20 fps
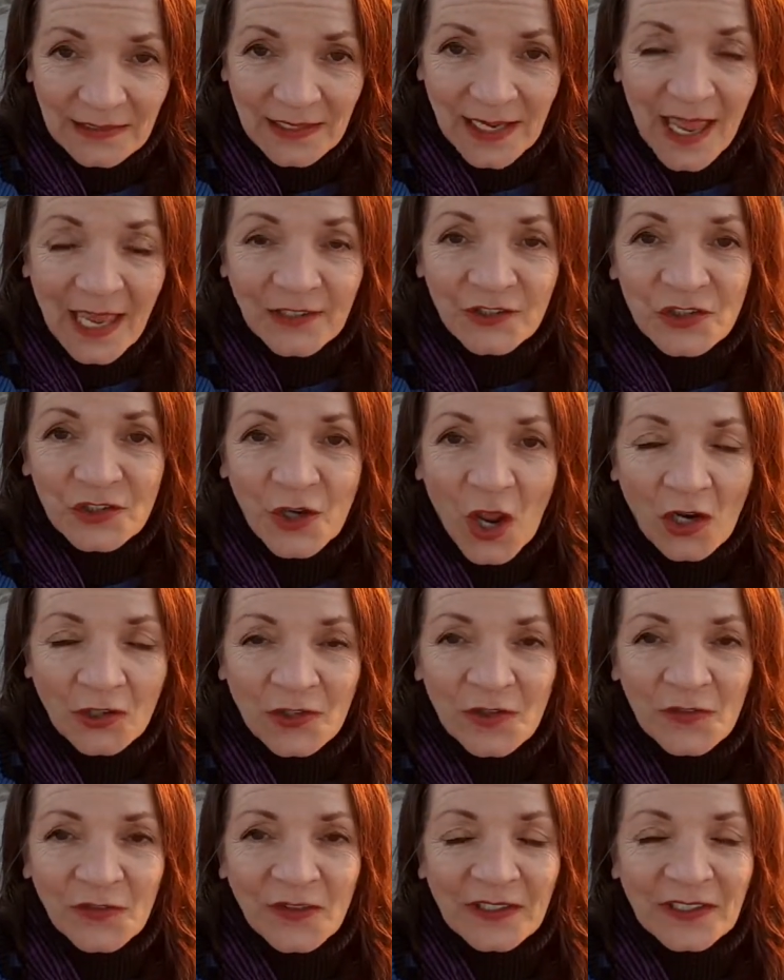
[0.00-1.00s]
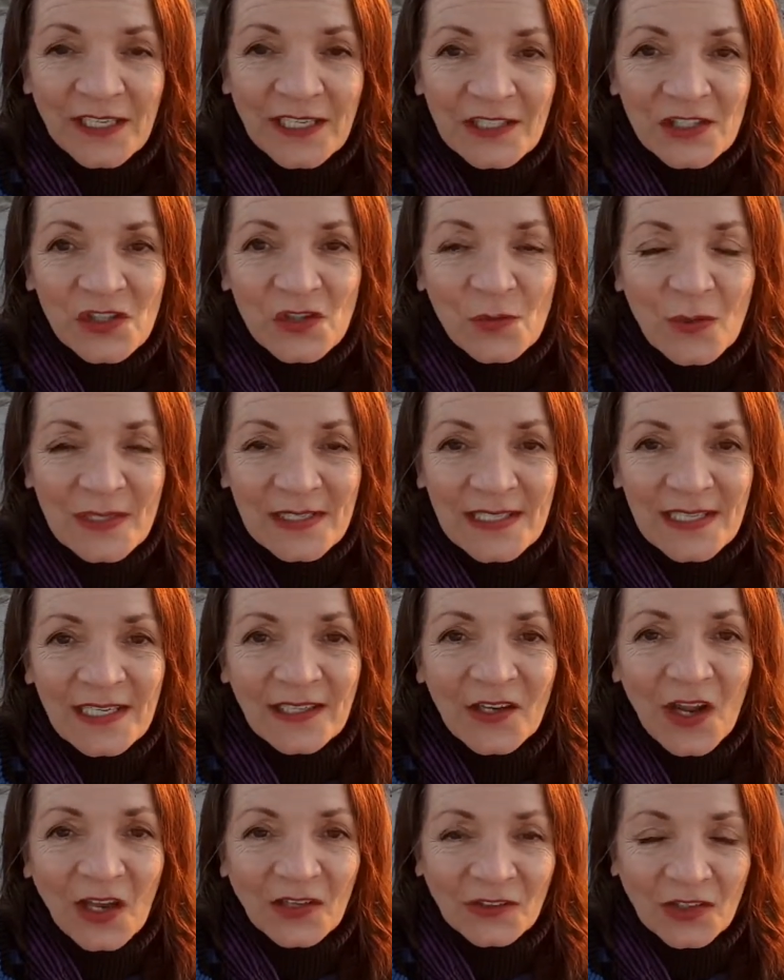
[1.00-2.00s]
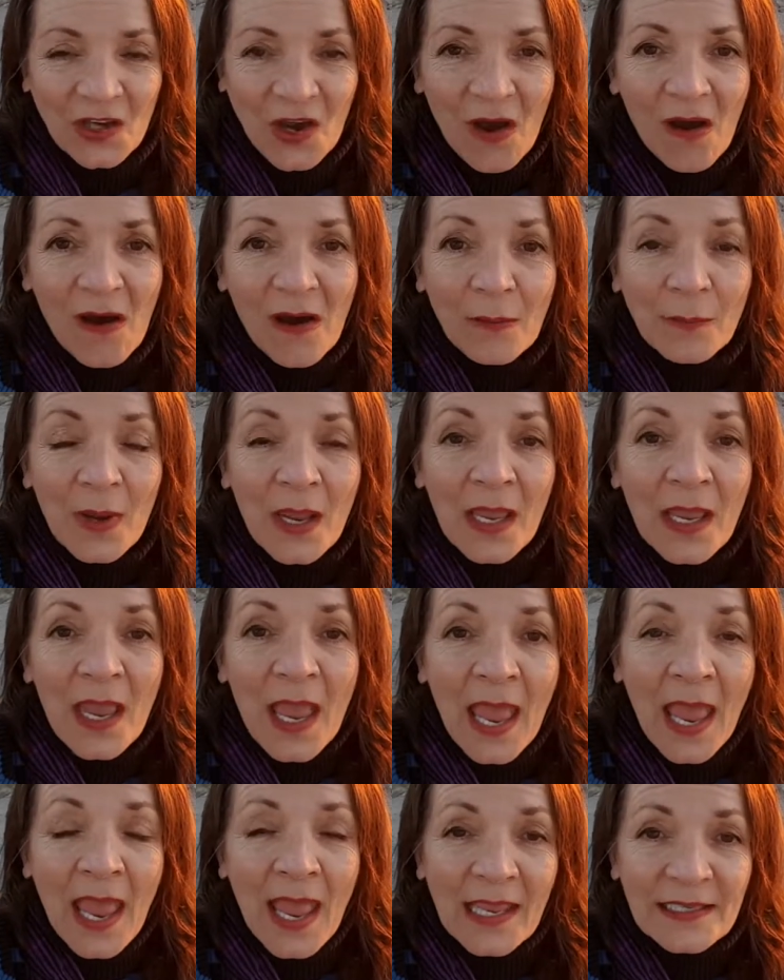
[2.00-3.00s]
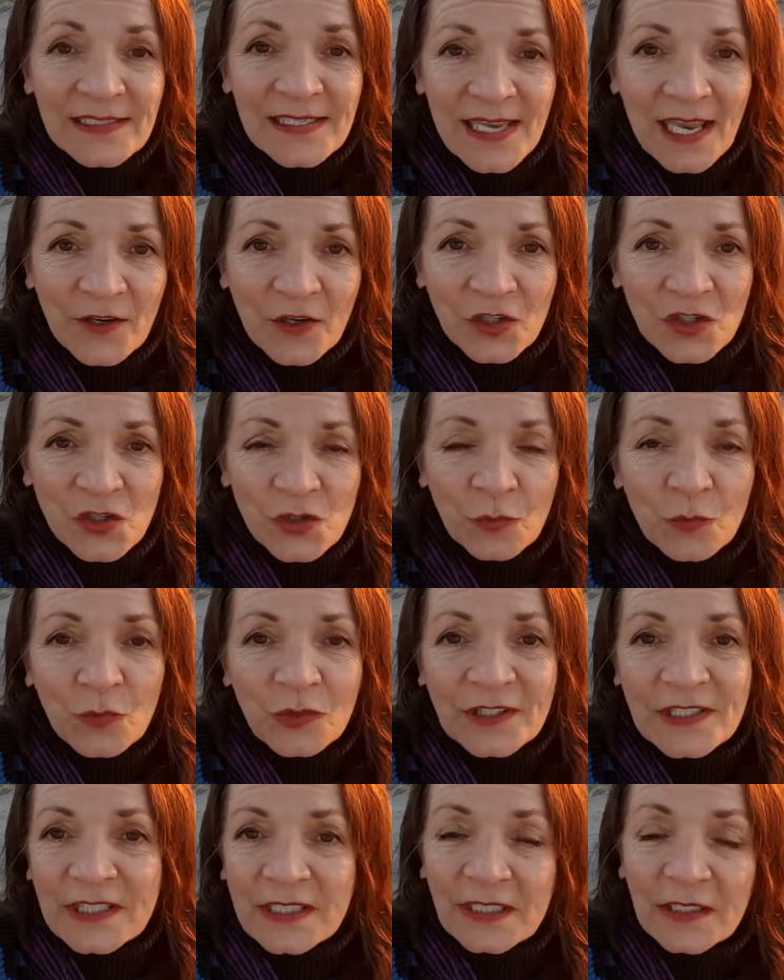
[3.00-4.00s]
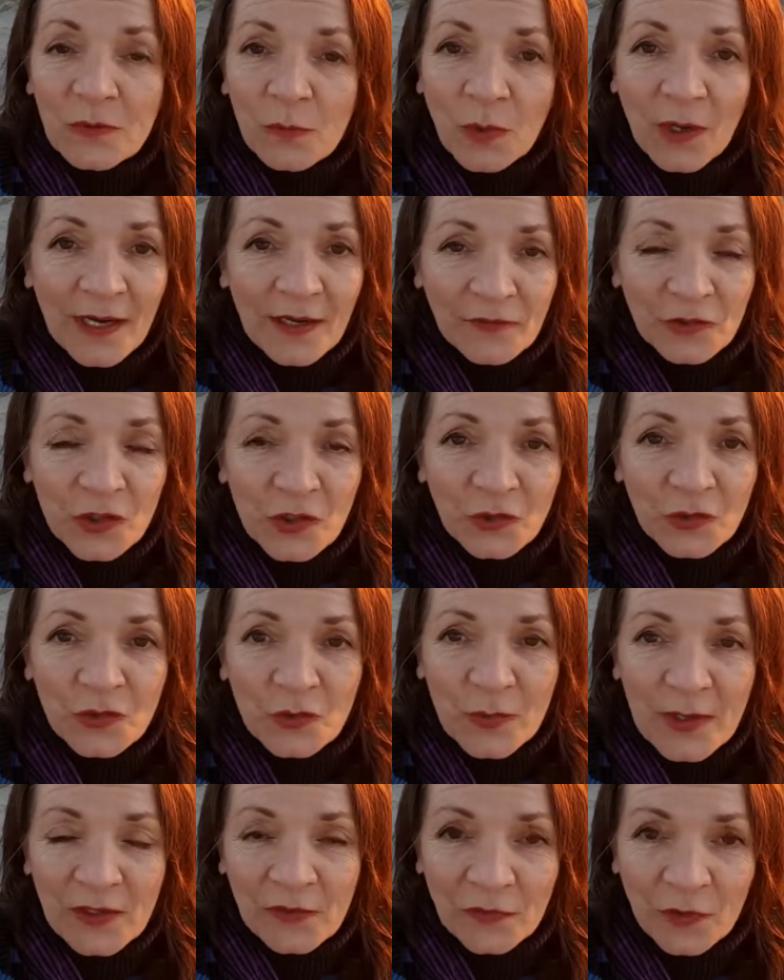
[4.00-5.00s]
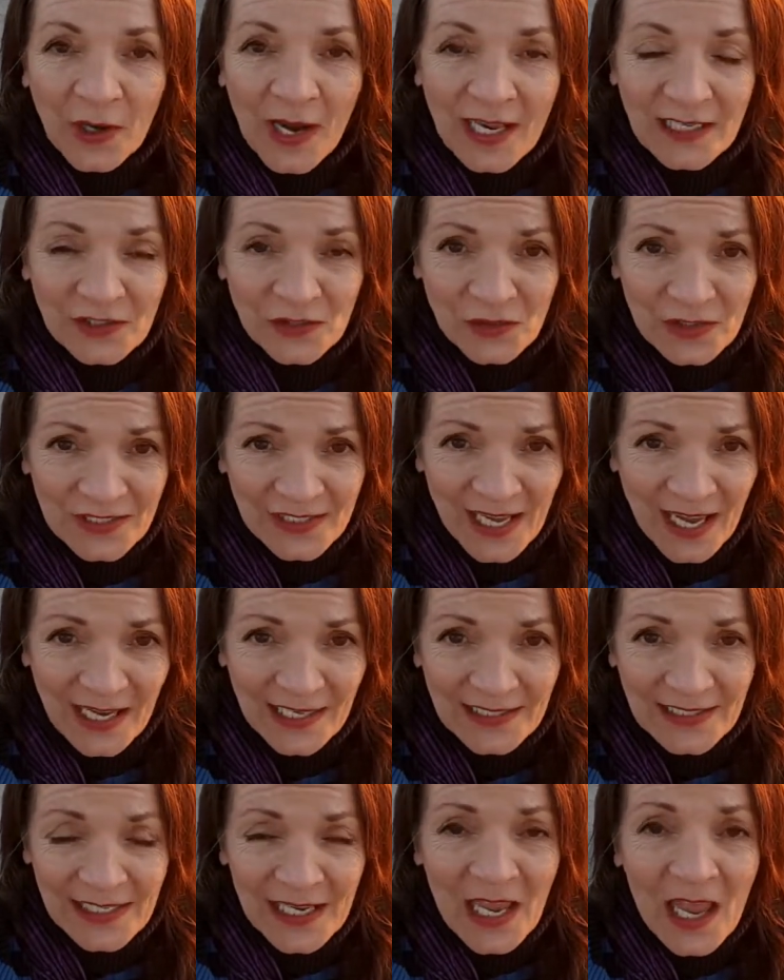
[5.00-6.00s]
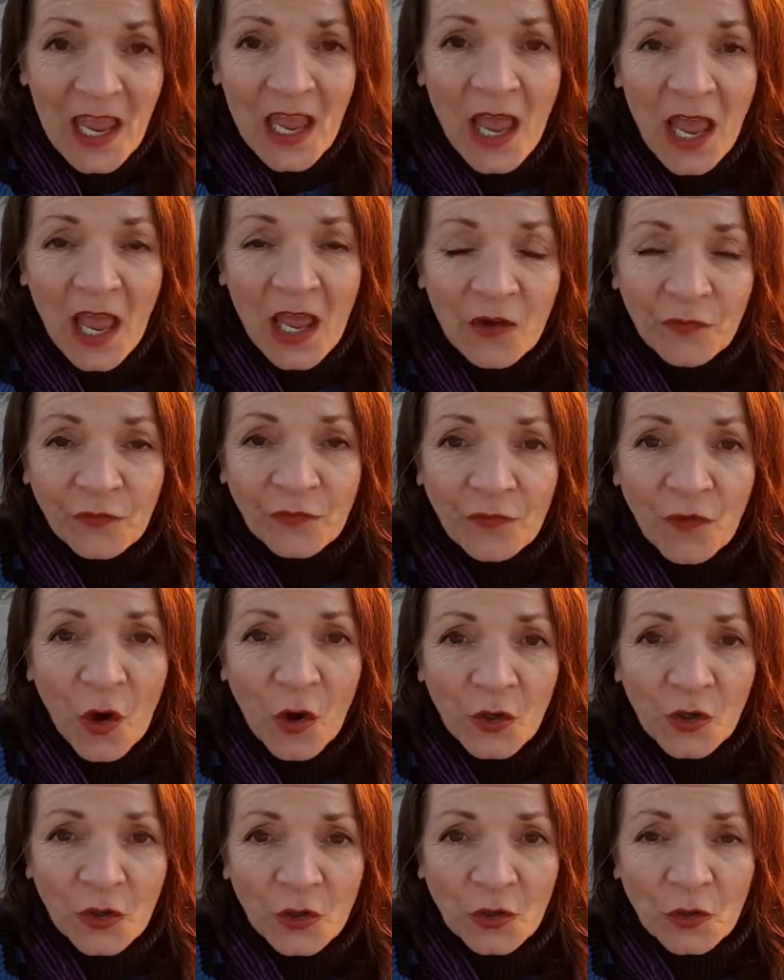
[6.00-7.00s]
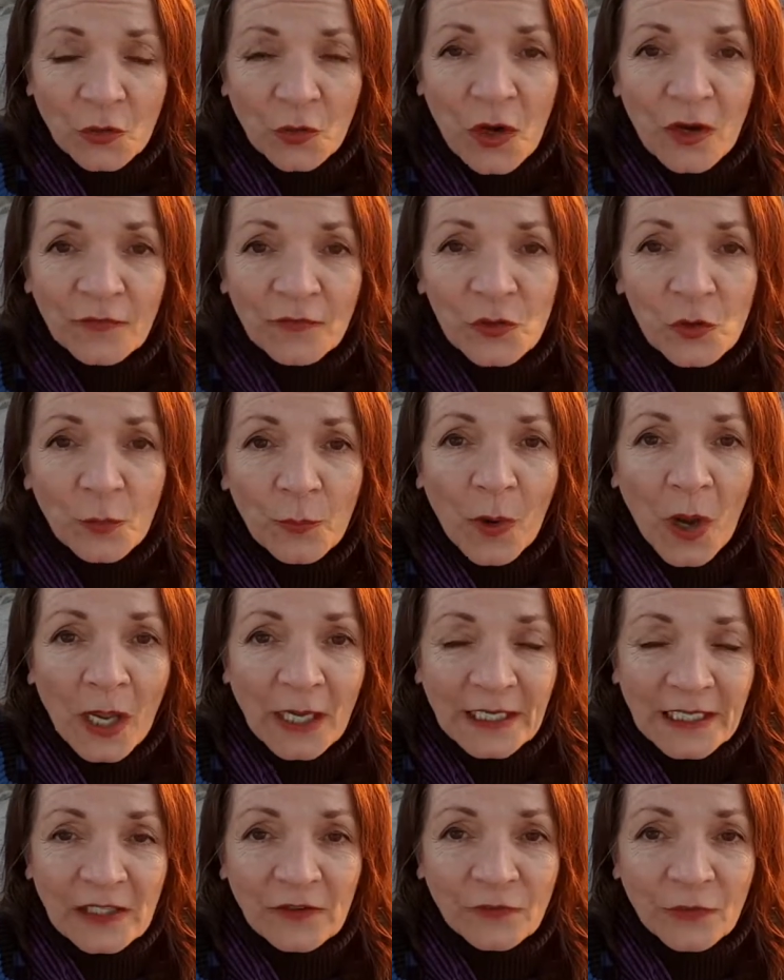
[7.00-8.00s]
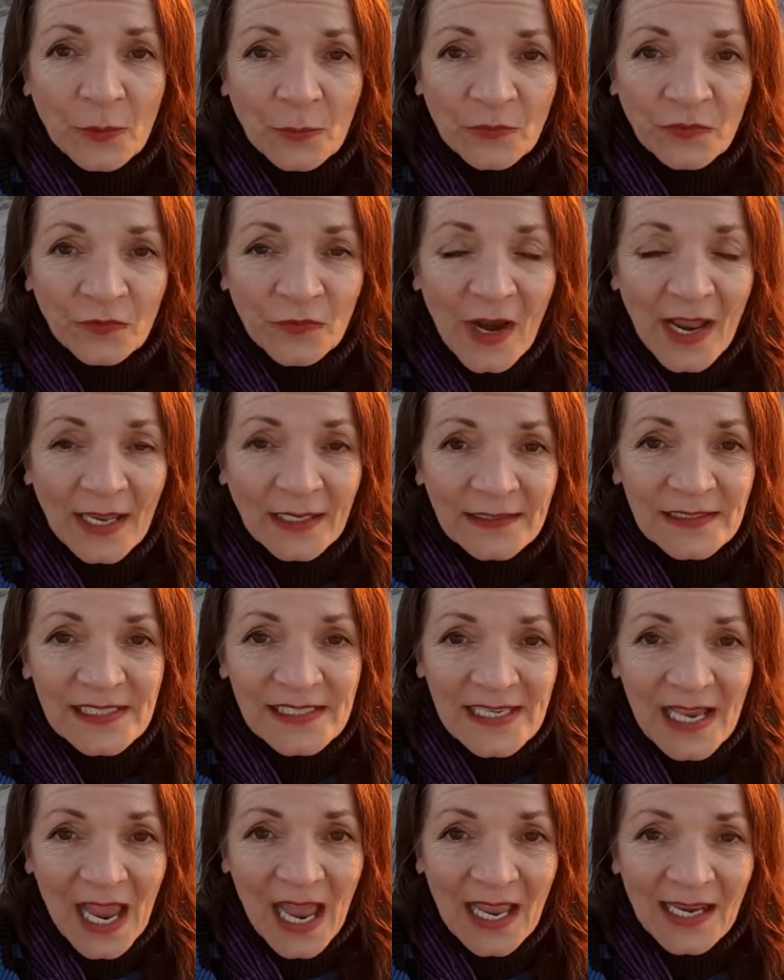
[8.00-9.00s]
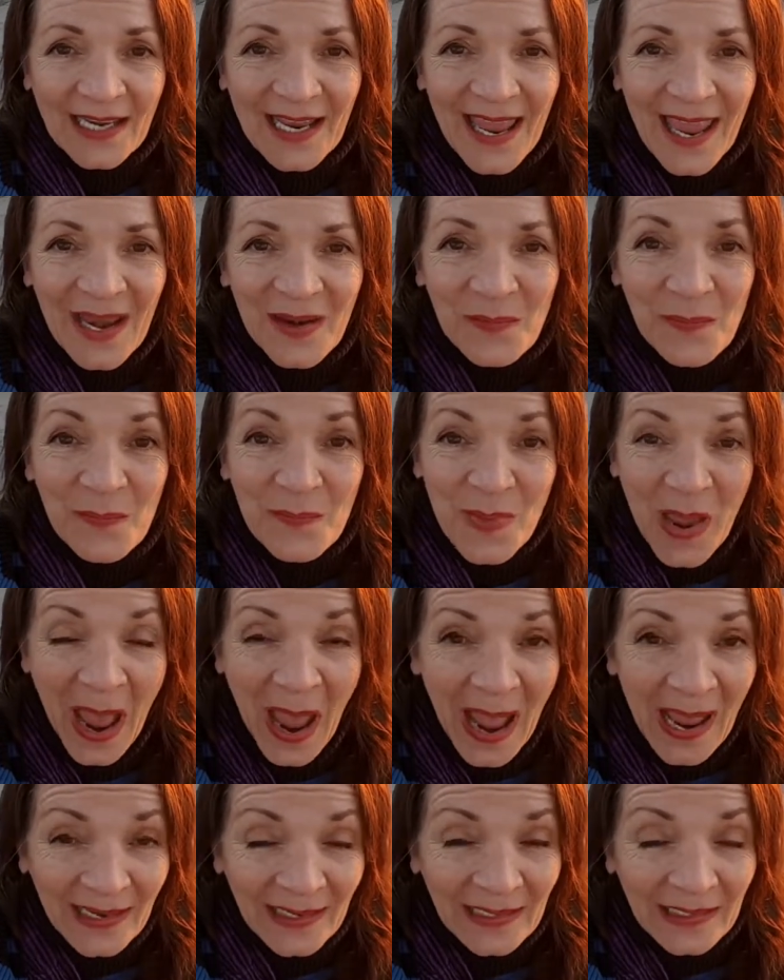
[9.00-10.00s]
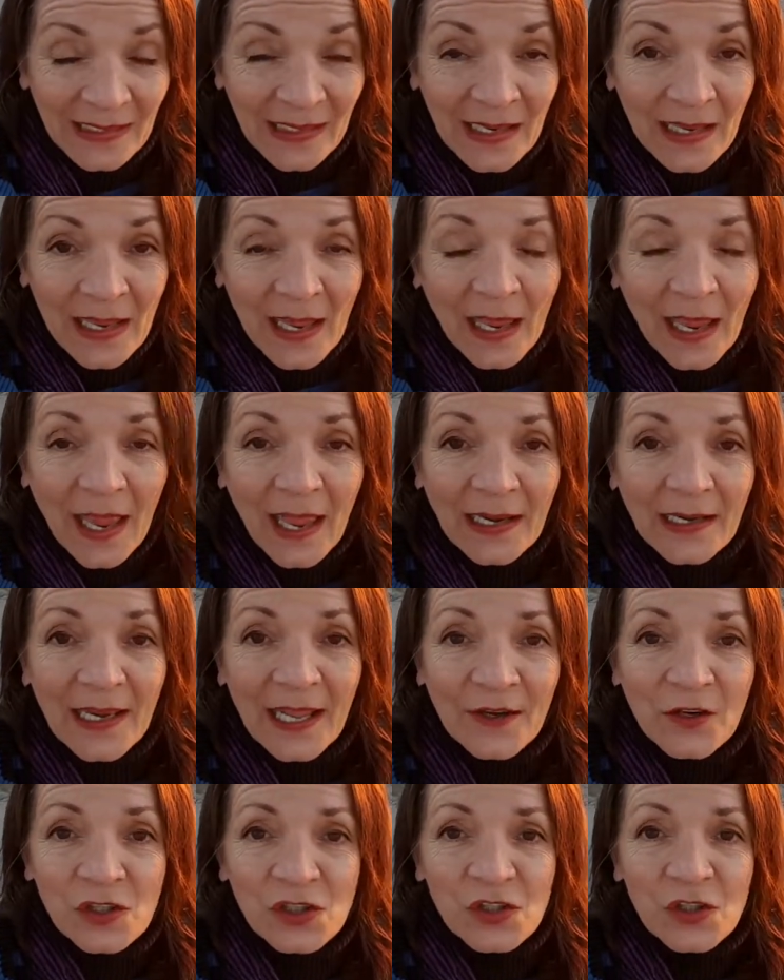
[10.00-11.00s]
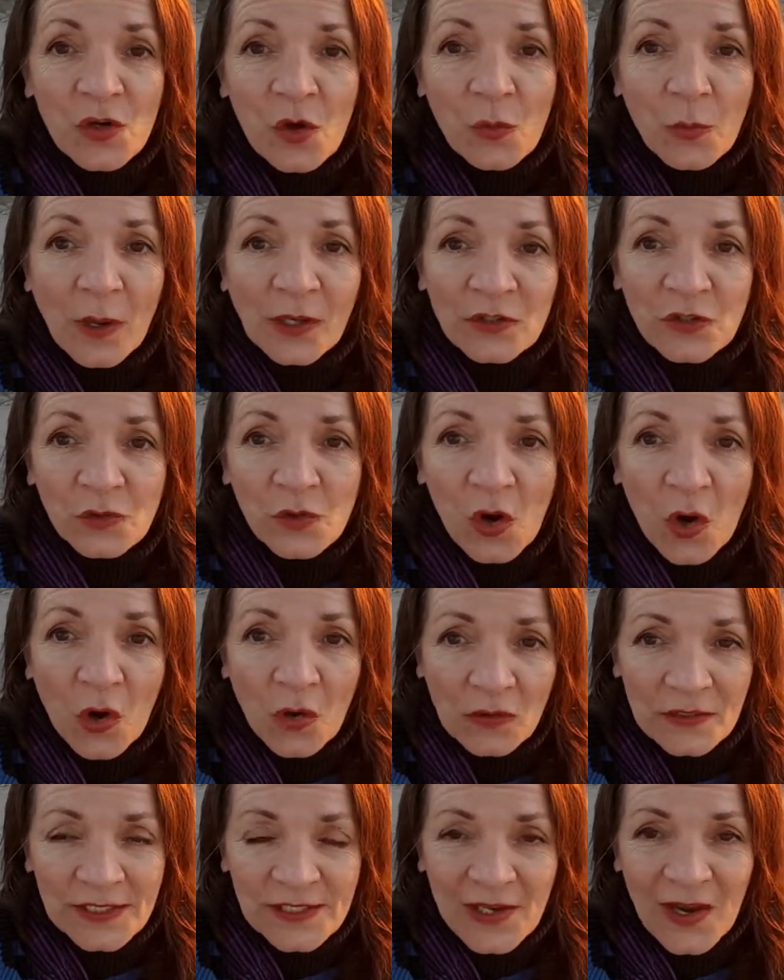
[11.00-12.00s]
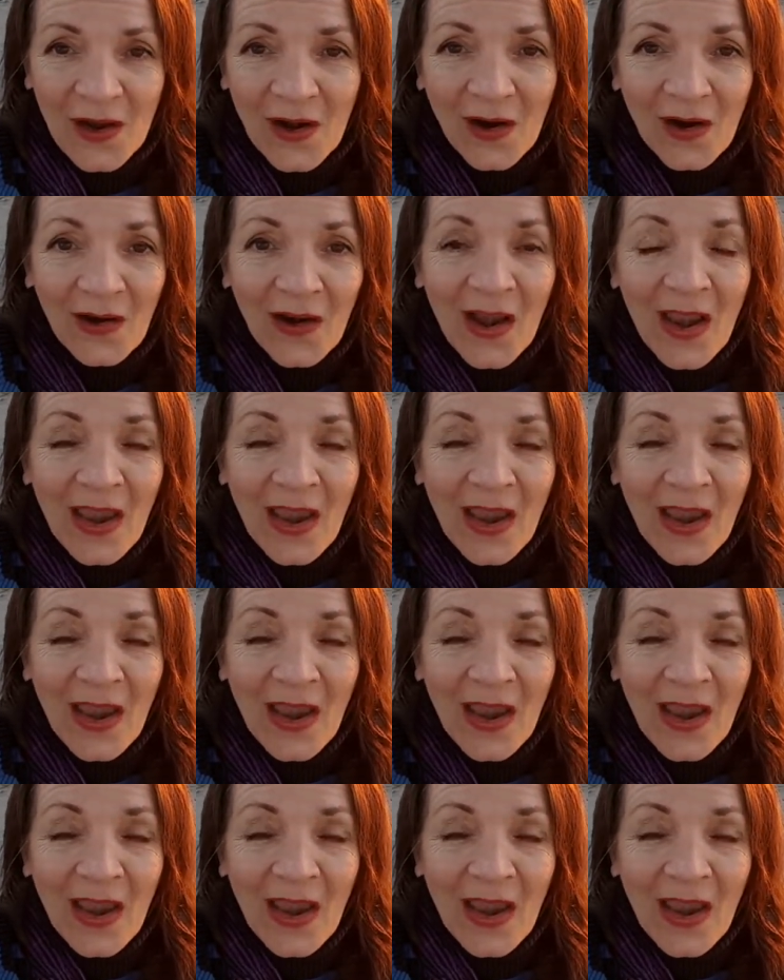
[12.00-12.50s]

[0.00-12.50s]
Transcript: at drfitnessusa.com and send us your routine, whatever you're doing for exercise, a photo of your body from front, side, and back, and let us know what your goals are,